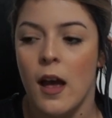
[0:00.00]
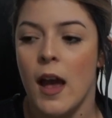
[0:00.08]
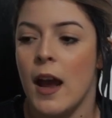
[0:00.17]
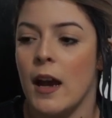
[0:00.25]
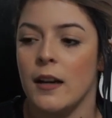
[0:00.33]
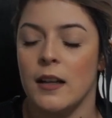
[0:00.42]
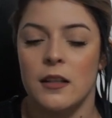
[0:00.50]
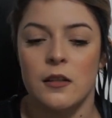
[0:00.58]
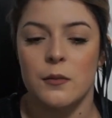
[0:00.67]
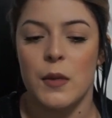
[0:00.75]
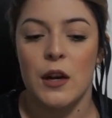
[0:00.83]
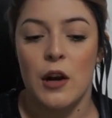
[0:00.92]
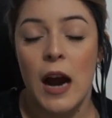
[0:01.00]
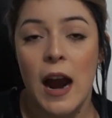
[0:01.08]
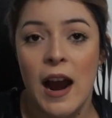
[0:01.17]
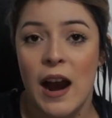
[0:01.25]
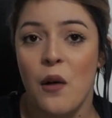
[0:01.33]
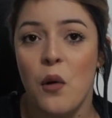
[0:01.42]
And it doesn't matter
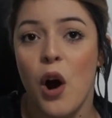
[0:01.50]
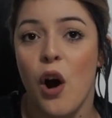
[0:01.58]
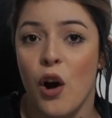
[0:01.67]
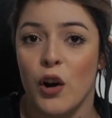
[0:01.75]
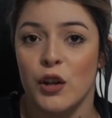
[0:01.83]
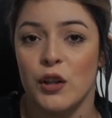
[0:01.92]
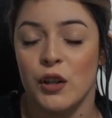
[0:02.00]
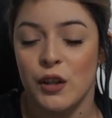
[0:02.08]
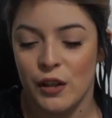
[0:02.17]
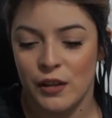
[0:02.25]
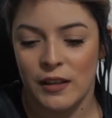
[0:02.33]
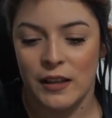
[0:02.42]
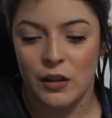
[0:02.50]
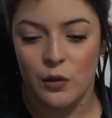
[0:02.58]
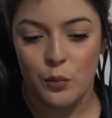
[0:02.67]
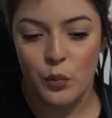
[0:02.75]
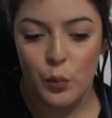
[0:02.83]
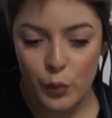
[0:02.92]
how hard like you
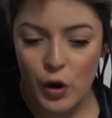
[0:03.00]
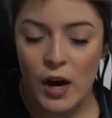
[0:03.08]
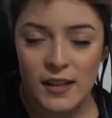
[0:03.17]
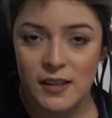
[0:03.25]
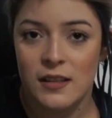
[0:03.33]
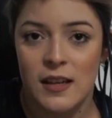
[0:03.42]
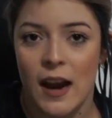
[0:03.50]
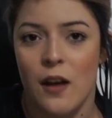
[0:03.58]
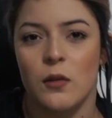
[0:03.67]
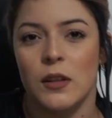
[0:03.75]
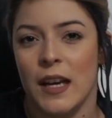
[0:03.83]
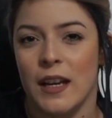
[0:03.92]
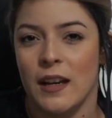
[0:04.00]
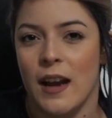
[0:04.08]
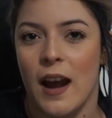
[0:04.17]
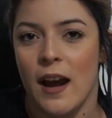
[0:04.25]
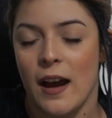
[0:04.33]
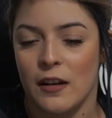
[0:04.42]
press down like an
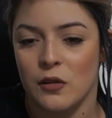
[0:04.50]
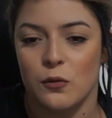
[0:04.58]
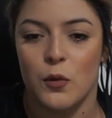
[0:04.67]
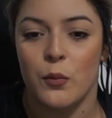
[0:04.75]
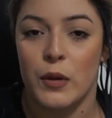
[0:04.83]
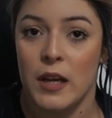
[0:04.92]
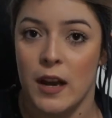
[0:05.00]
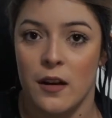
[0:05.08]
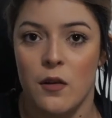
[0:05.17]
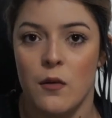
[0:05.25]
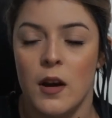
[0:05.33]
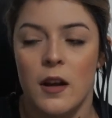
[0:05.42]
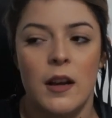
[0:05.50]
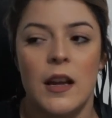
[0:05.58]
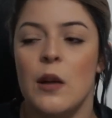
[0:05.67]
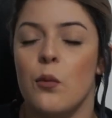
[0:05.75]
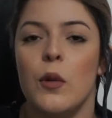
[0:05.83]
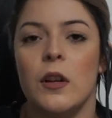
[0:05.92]
actual piano,
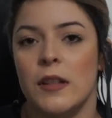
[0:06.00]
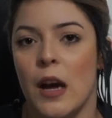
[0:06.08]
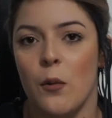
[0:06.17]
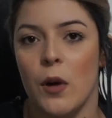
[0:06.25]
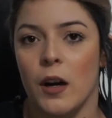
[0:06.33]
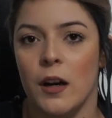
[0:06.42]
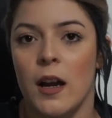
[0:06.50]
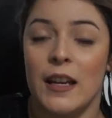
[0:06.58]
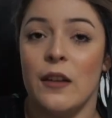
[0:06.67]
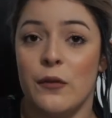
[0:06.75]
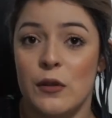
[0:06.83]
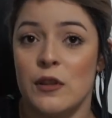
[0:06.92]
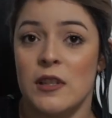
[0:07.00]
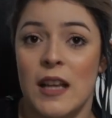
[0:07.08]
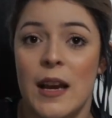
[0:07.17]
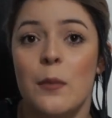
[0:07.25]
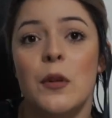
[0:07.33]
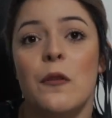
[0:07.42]
it will not work. If you
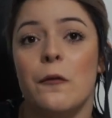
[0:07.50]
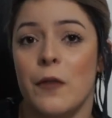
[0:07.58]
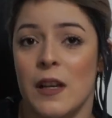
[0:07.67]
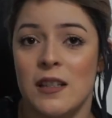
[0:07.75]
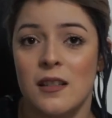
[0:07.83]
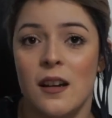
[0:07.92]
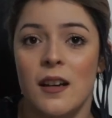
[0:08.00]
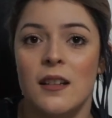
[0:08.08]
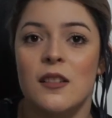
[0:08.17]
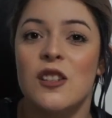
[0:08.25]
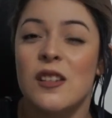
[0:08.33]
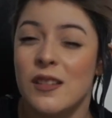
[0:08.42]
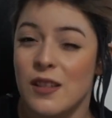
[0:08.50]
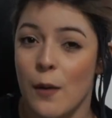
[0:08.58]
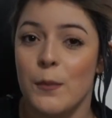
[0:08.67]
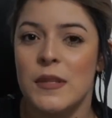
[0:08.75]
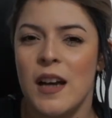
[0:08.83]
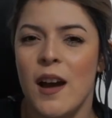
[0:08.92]
slam your fist on it,
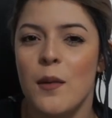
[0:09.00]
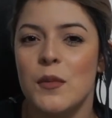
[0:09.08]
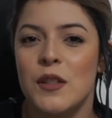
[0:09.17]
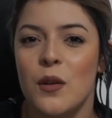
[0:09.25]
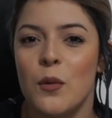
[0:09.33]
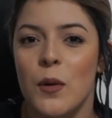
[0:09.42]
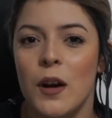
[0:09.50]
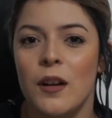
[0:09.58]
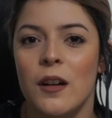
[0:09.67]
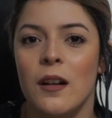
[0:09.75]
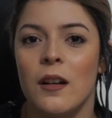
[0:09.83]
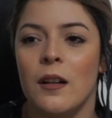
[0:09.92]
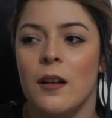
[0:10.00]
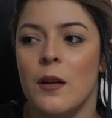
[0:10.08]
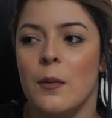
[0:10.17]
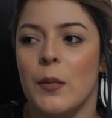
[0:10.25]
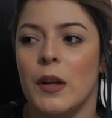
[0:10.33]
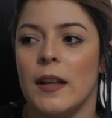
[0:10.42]
sometimes it'll work,
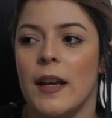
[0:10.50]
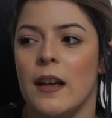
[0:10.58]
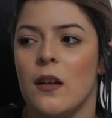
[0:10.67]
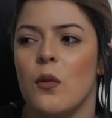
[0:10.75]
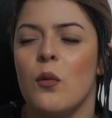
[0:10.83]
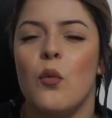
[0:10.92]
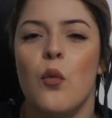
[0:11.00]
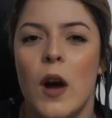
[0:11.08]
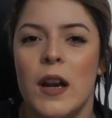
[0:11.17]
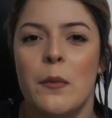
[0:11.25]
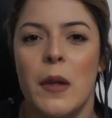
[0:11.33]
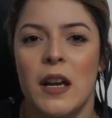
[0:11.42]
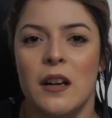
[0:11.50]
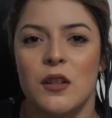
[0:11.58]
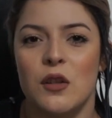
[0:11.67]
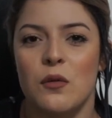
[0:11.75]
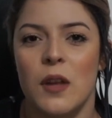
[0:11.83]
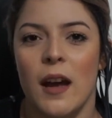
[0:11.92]
but like when am I gonna
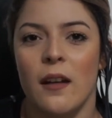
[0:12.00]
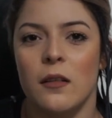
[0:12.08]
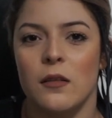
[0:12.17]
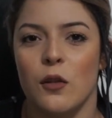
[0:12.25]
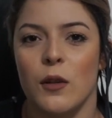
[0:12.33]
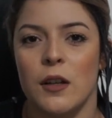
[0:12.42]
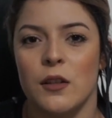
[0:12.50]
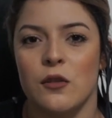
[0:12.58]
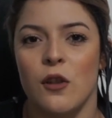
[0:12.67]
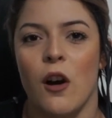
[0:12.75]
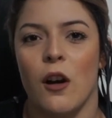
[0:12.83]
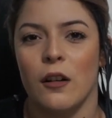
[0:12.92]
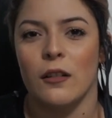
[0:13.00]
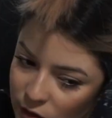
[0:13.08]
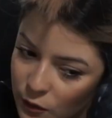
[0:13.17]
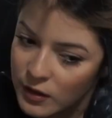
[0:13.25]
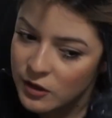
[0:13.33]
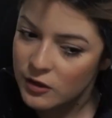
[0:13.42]
do that during a song?
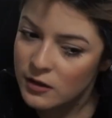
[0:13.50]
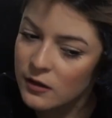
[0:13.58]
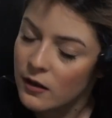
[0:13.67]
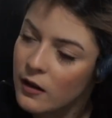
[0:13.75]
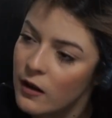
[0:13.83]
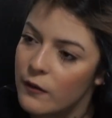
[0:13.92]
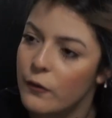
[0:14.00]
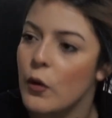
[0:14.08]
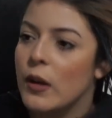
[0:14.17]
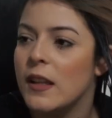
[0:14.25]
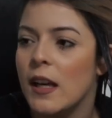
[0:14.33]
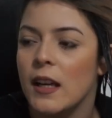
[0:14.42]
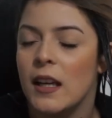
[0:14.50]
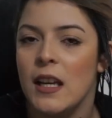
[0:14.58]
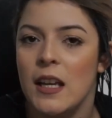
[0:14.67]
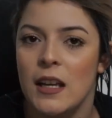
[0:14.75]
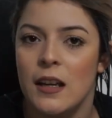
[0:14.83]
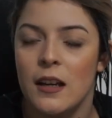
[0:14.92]
So I just avoid that
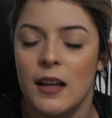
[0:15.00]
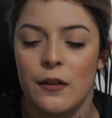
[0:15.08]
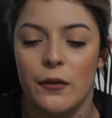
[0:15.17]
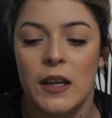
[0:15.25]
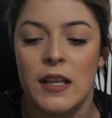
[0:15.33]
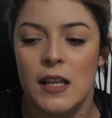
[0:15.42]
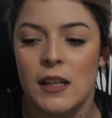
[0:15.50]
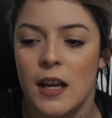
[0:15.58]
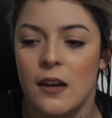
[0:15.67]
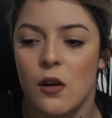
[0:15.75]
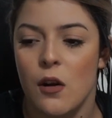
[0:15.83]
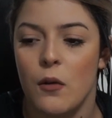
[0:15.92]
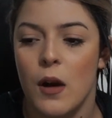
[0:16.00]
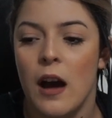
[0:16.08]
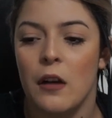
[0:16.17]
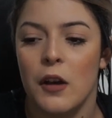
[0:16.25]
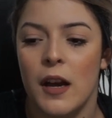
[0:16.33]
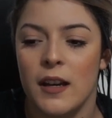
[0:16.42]
key and if I need that note,
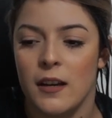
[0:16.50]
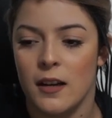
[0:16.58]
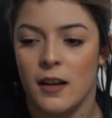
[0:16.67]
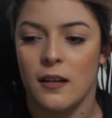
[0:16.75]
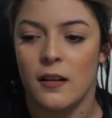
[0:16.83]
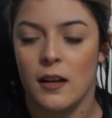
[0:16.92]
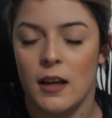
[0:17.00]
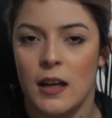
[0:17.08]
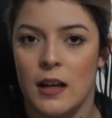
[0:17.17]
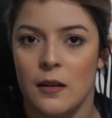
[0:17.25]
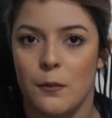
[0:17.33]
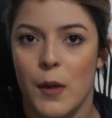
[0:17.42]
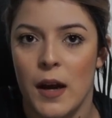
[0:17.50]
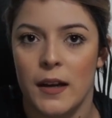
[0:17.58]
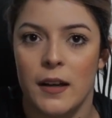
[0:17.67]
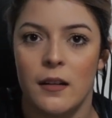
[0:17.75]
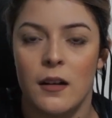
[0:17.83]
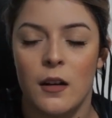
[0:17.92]
I'll edit it in
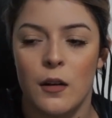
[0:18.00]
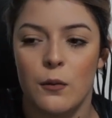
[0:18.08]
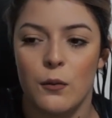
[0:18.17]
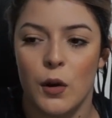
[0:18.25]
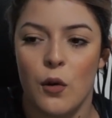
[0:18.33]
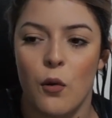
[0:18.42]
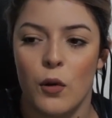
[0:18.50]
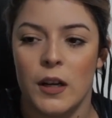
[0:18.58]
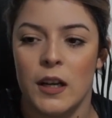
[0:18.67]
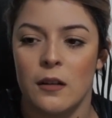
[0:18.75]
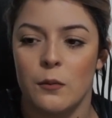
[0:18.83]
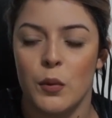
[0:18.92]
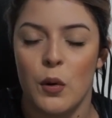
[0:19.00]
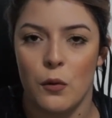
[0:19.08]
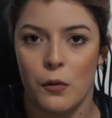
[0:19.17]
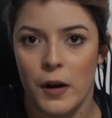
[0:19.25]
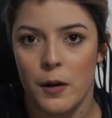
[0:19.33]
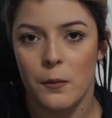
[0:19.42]
my recording
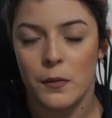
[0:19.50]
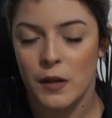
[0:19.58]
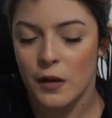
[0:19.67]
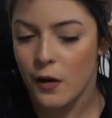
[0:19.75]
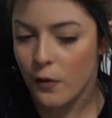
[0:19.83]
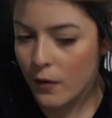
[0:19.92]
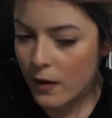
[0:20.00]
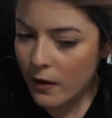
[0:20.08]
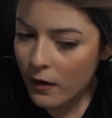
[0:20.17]
program, you know?